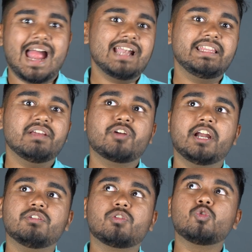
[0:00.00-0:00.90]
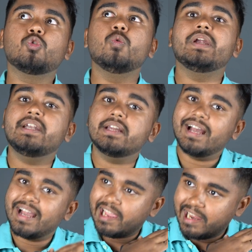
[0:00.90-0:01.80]
and they've kind of ruined
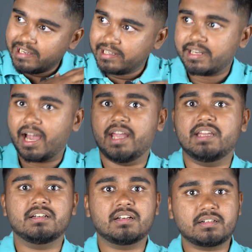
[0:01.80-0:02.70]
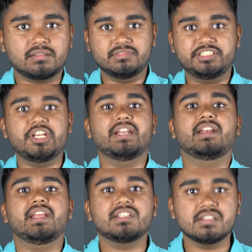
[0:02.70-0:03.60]
entire
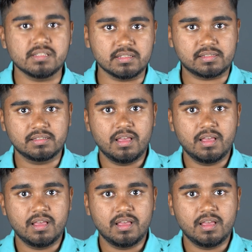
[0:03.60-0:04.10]
generations